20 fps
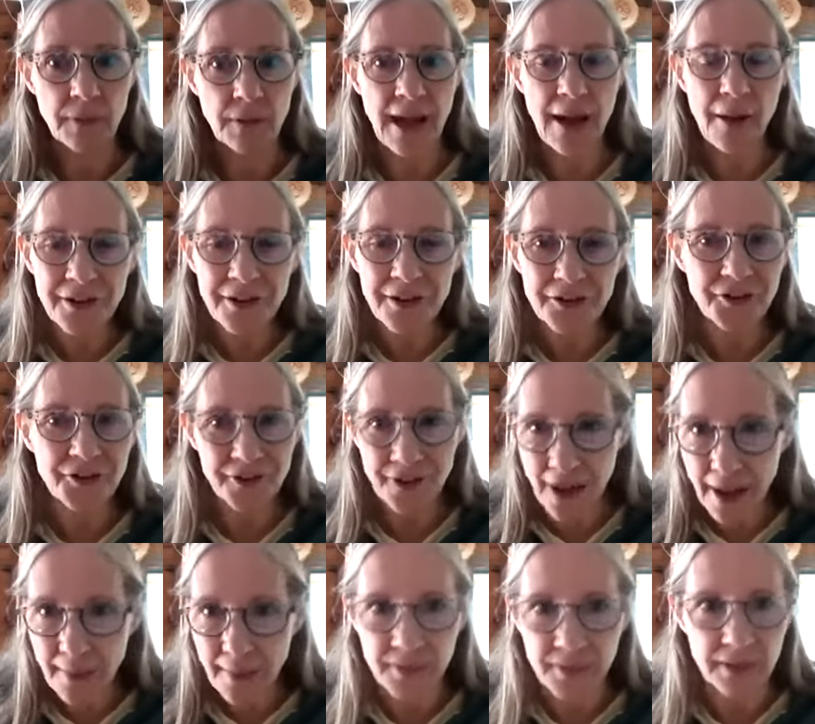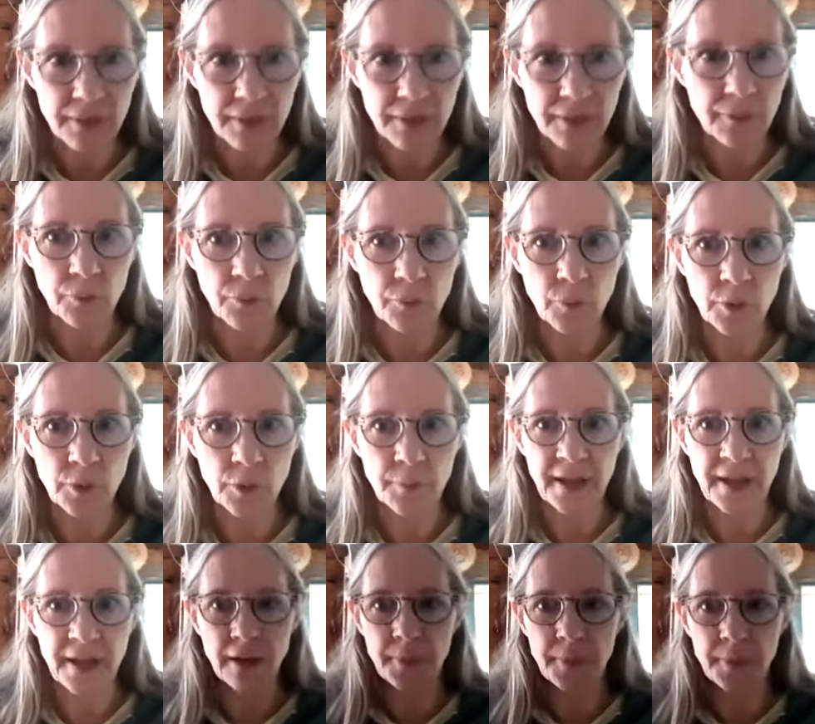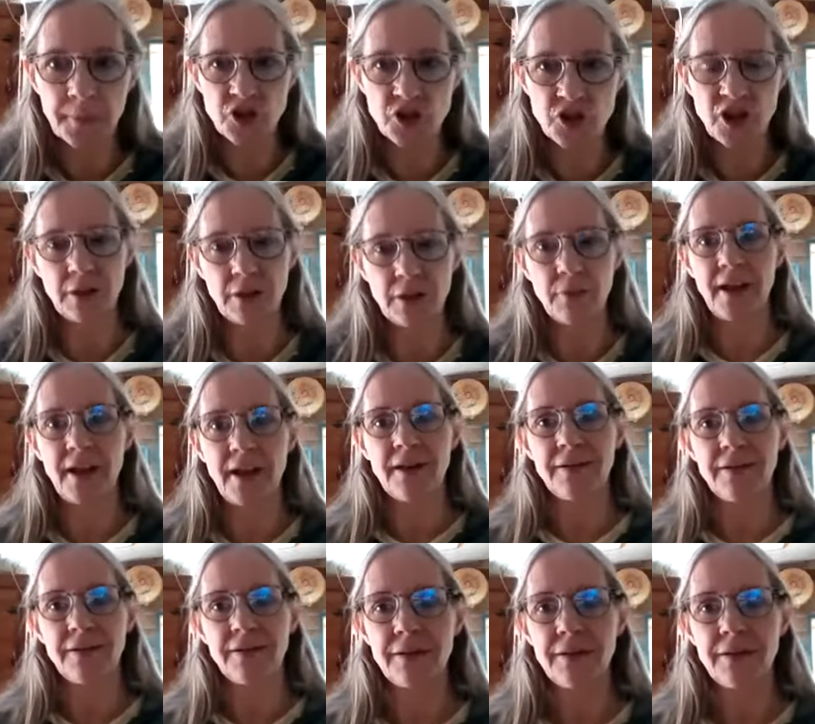How can there not be when we're made up of chi, right?